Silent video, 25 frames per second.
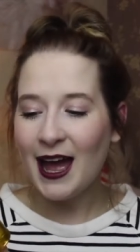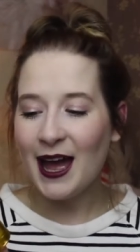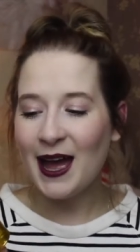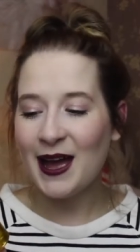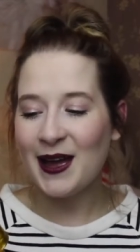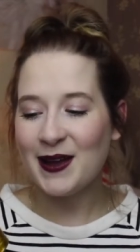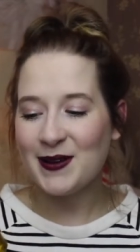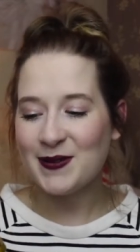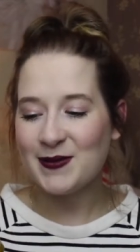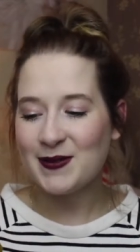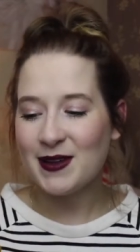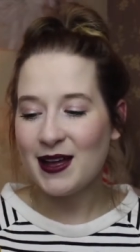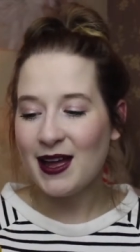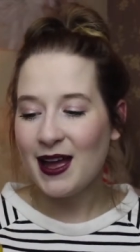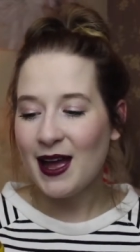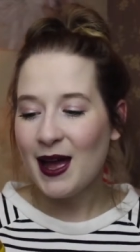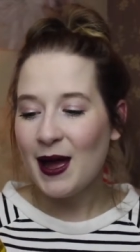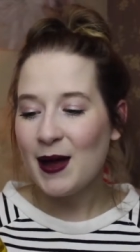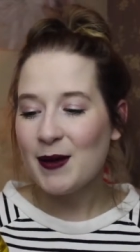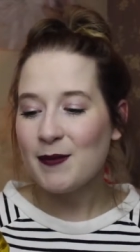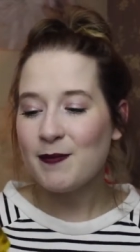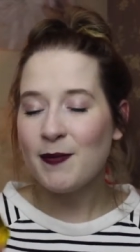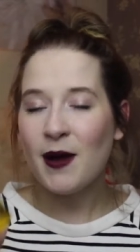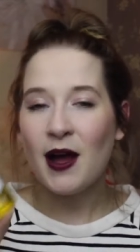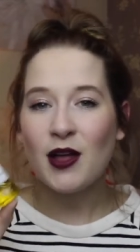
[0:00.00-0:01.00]

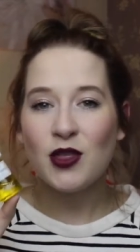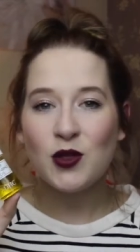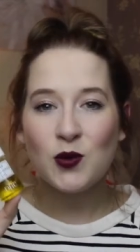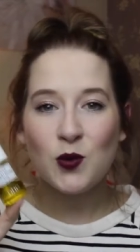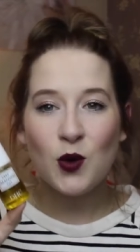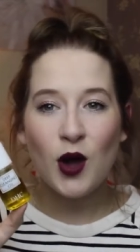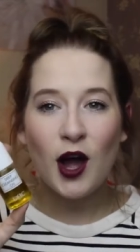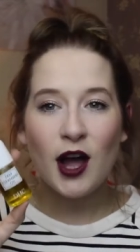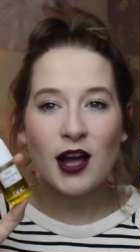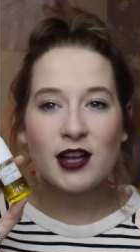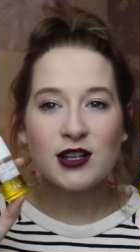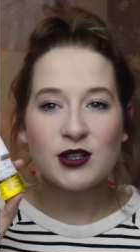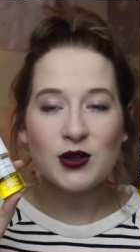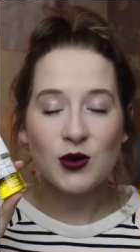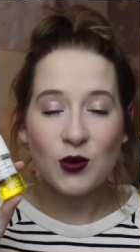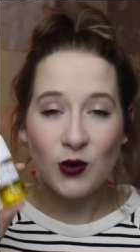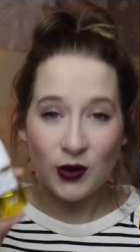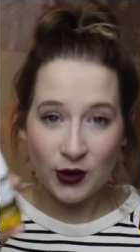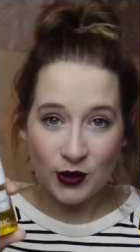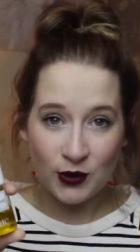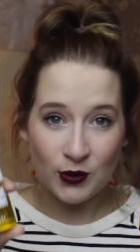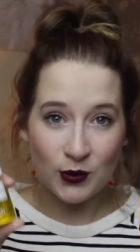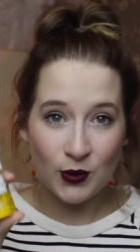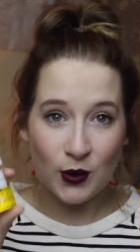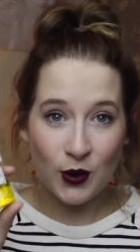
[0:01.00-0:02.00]
um, but the word
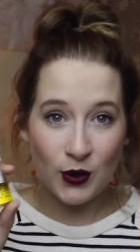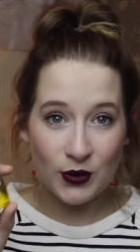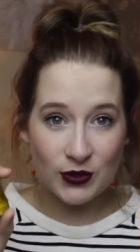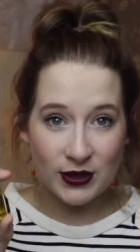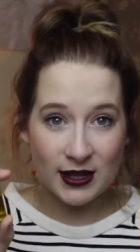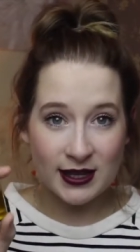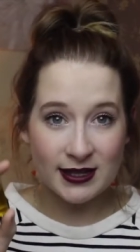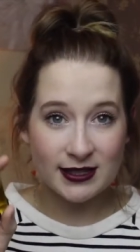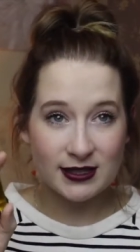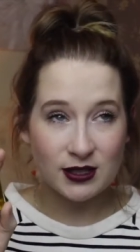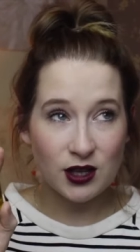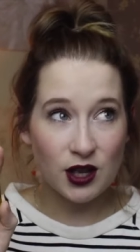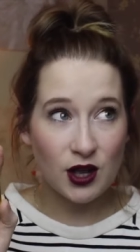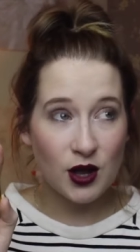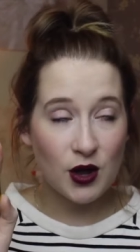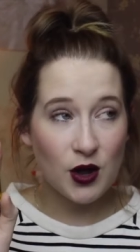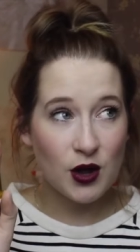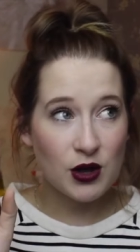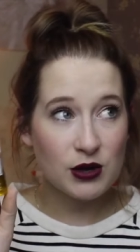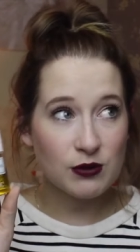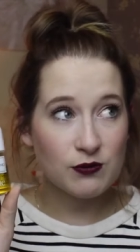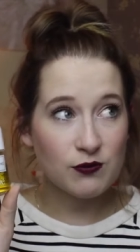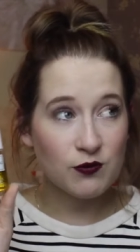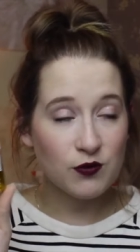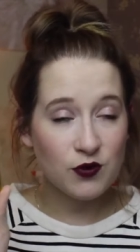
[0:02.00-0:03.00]
oil on this
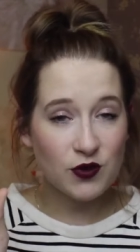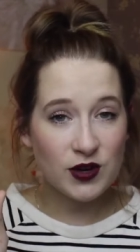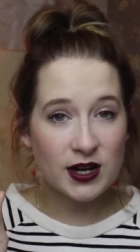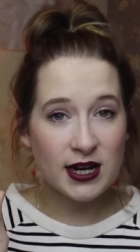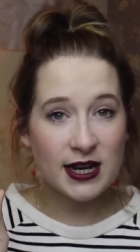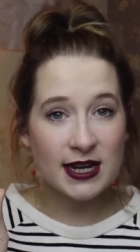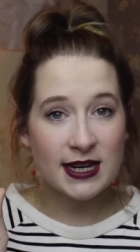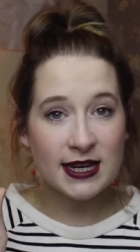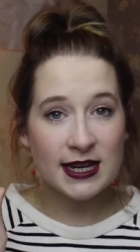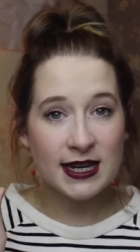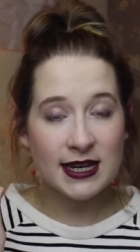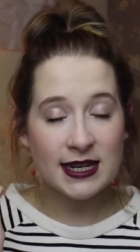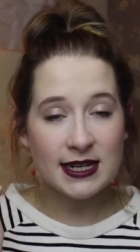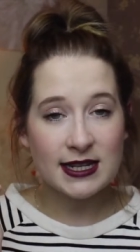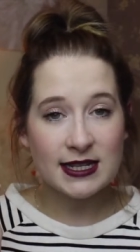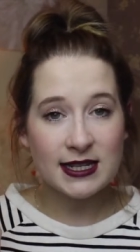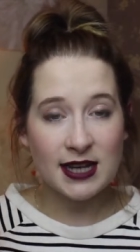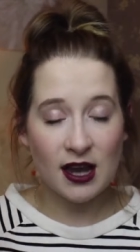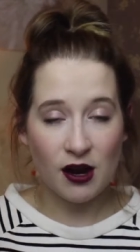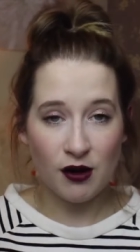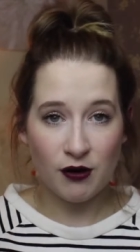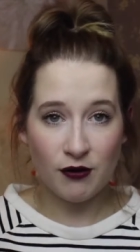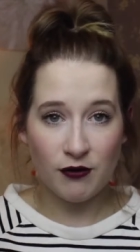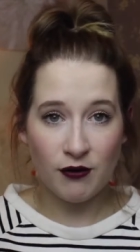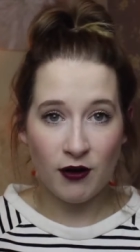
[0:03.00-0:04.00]
really
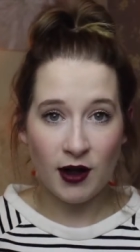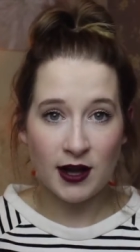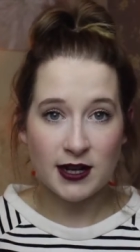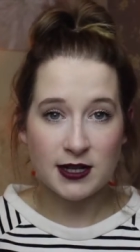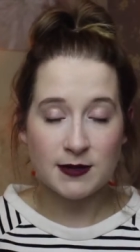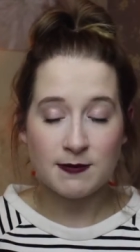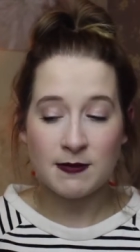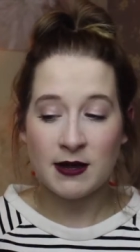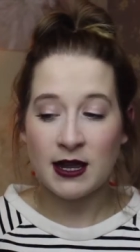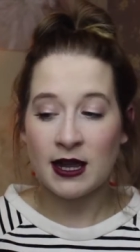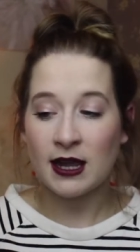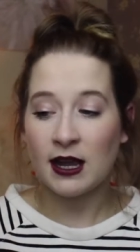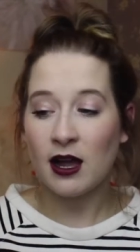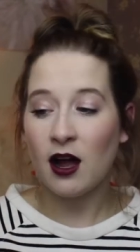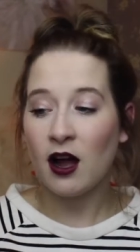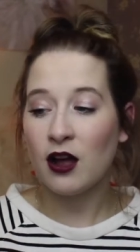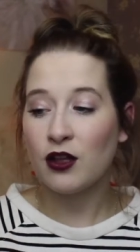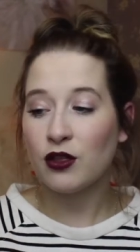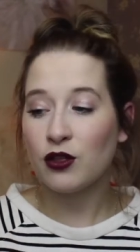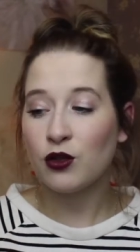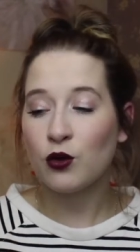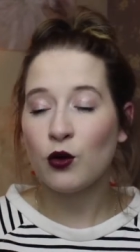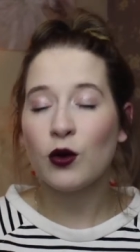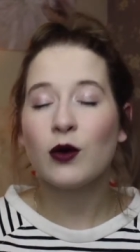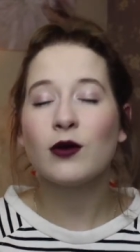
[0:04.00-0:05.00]
terrified me.
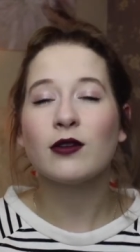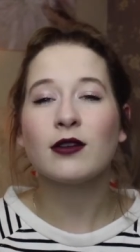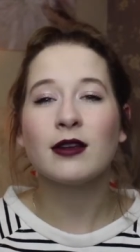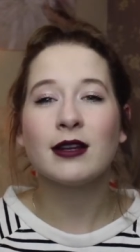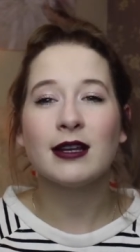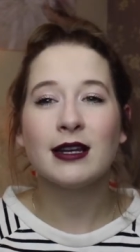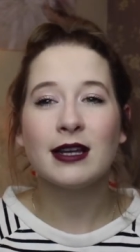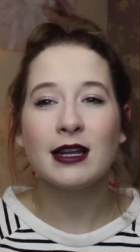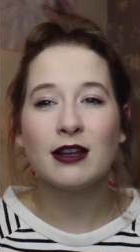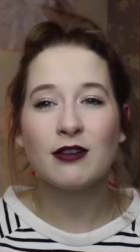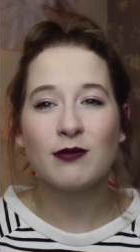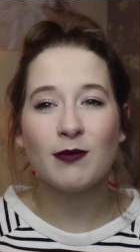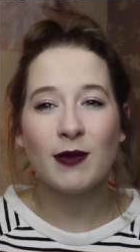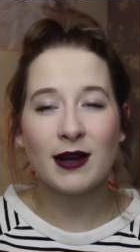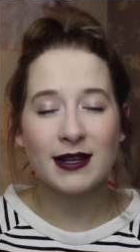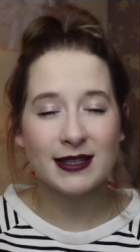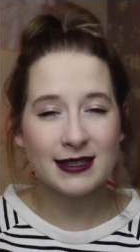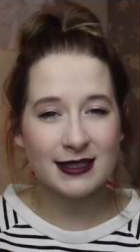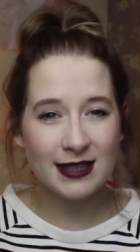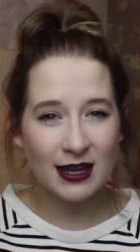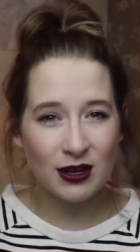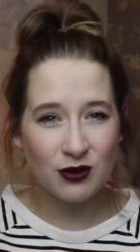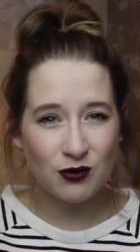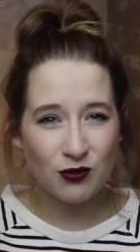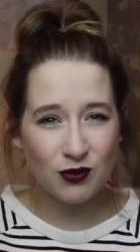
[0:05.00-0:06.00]
I thought it was going to leave my
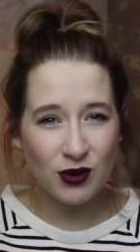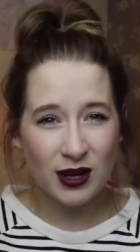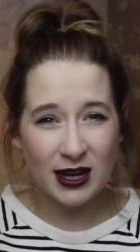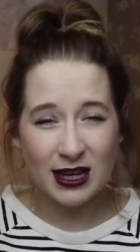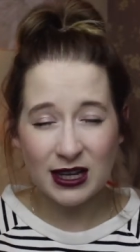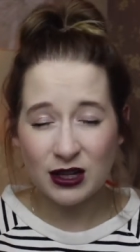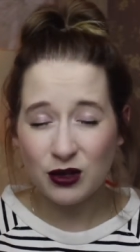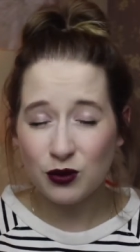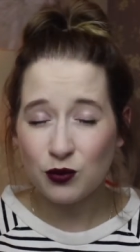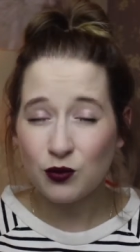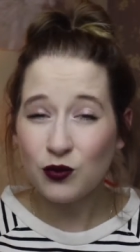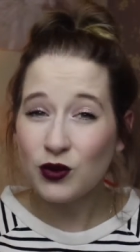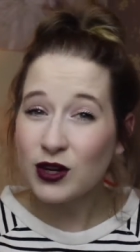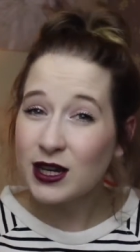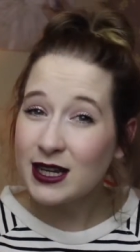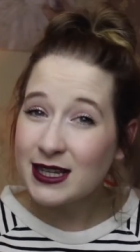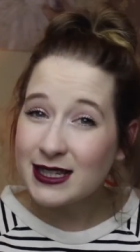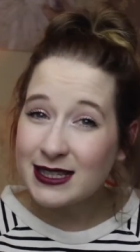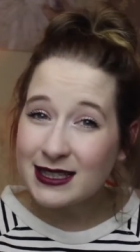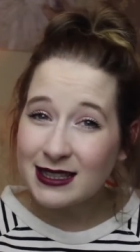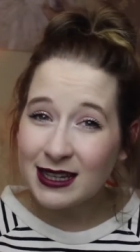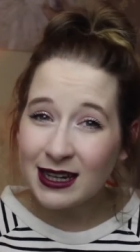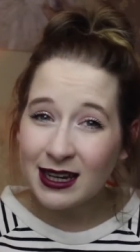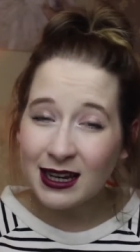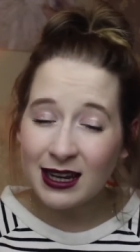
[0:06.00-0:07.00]
skin really
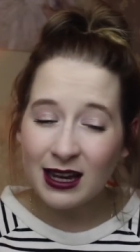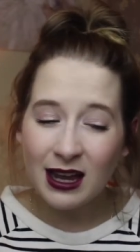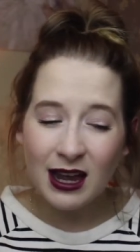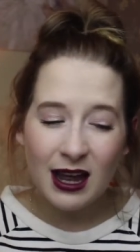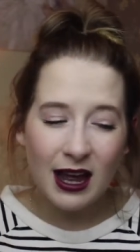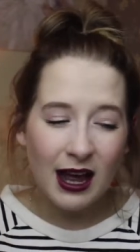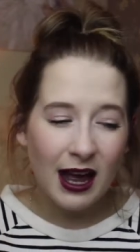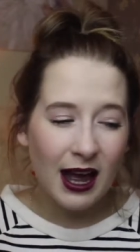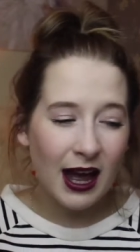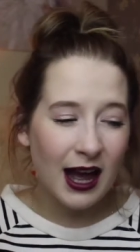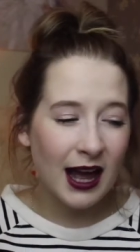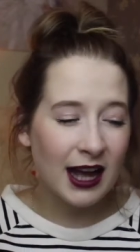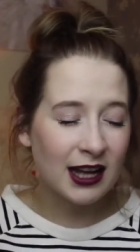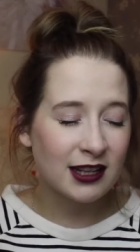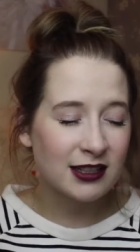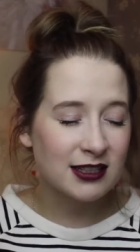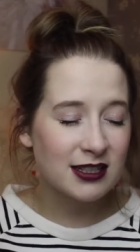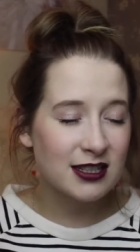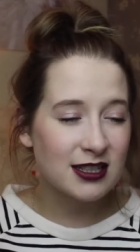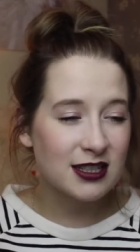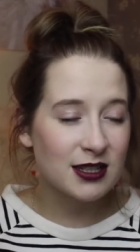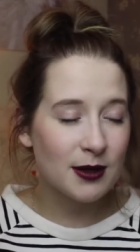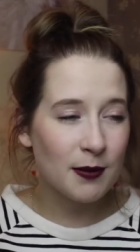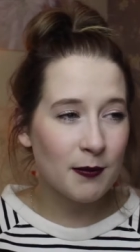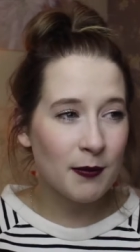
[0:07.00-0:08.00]
greasy
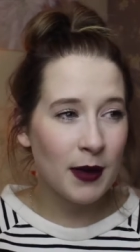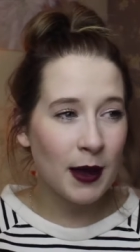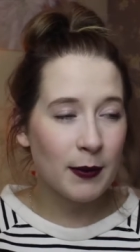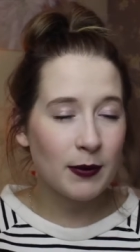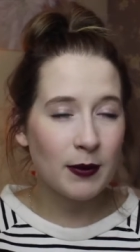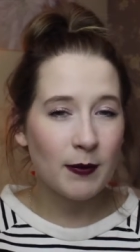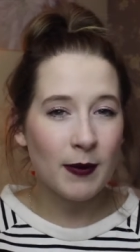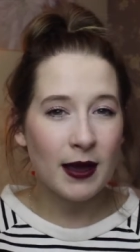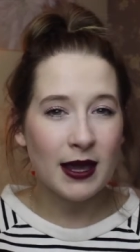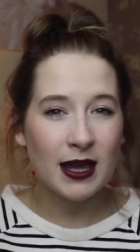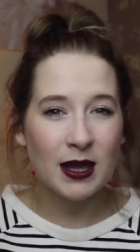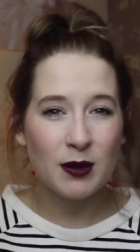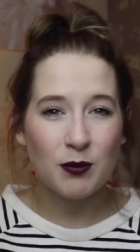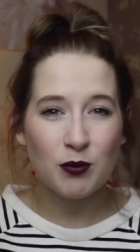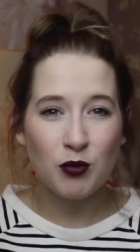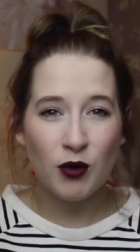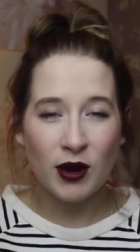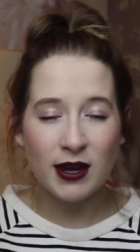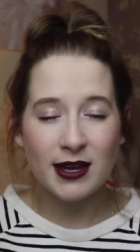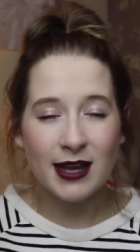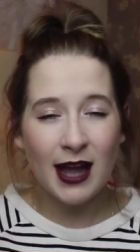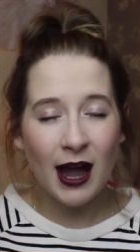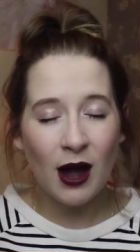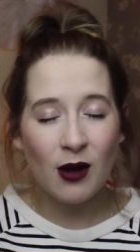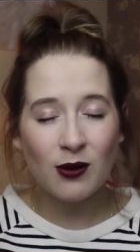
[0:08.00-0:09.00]
and maybe make it
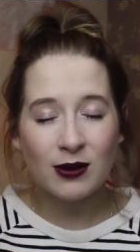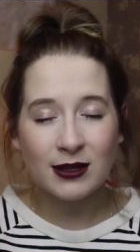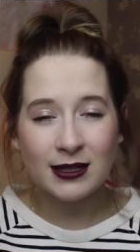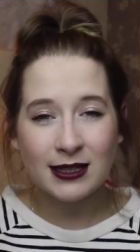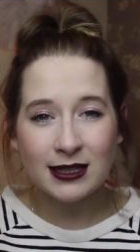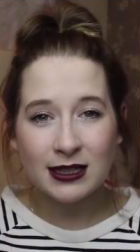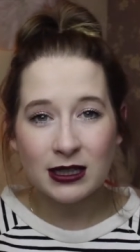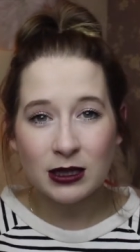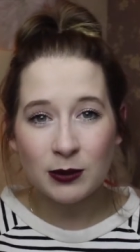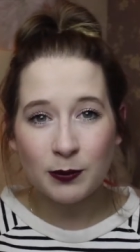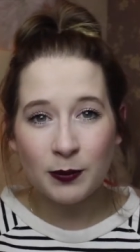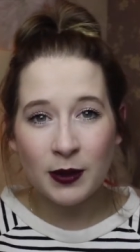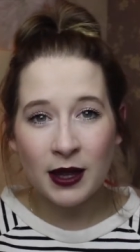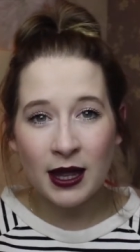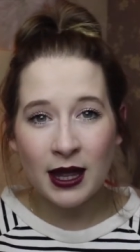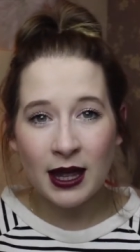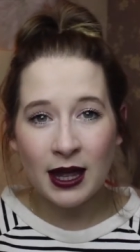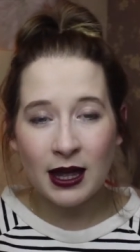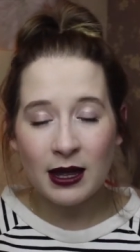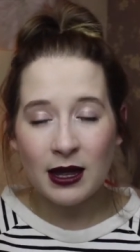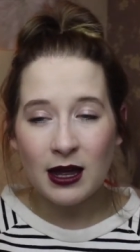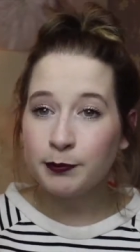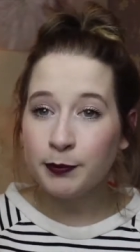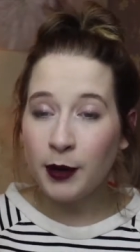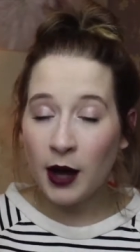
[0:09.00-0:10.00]
break out a little
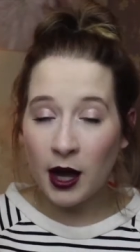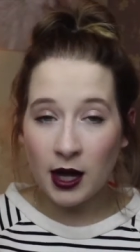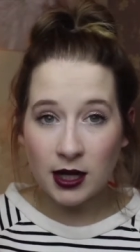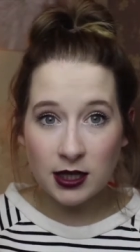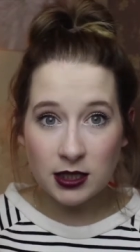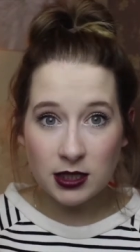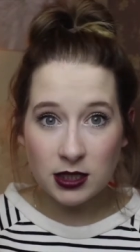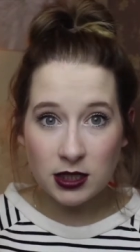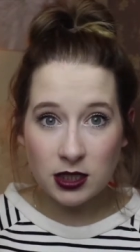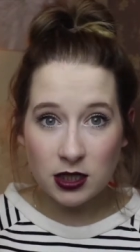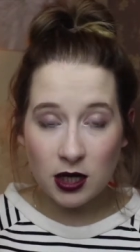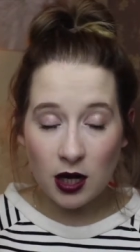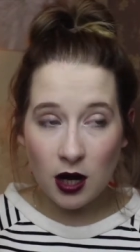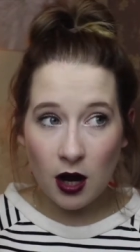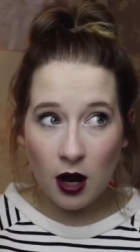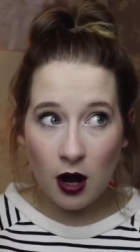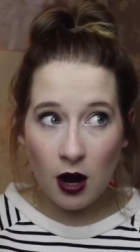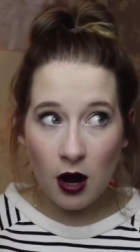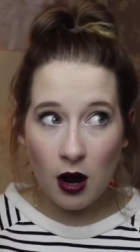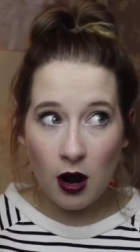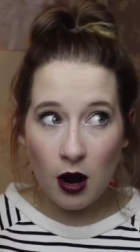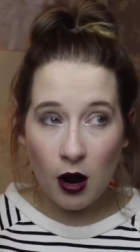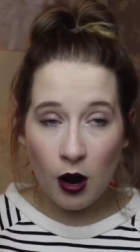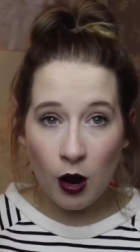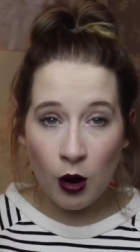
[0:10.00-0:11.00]
bit, but
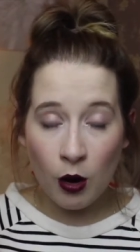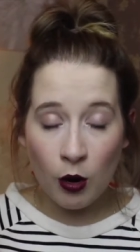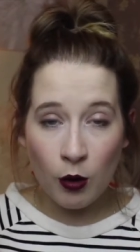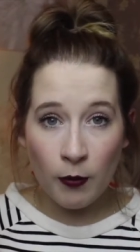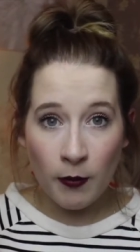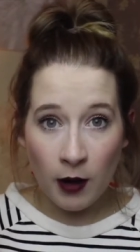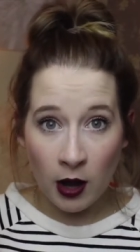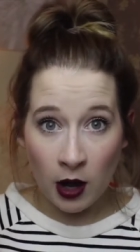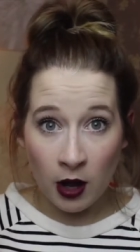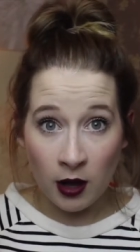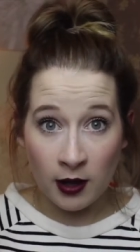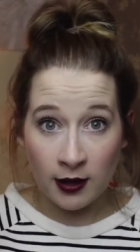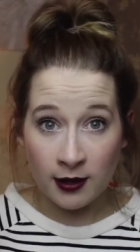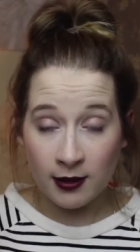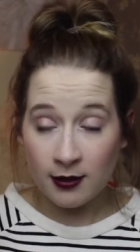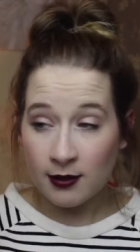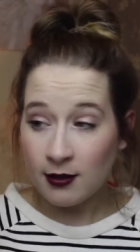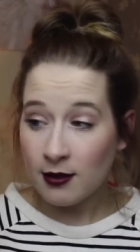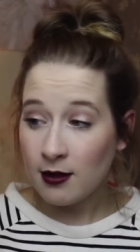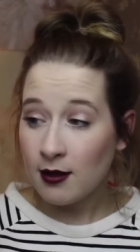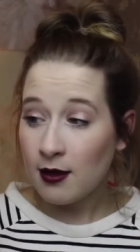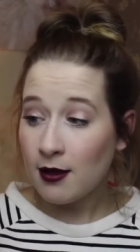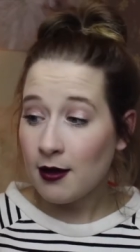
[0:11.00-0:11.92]
oh my.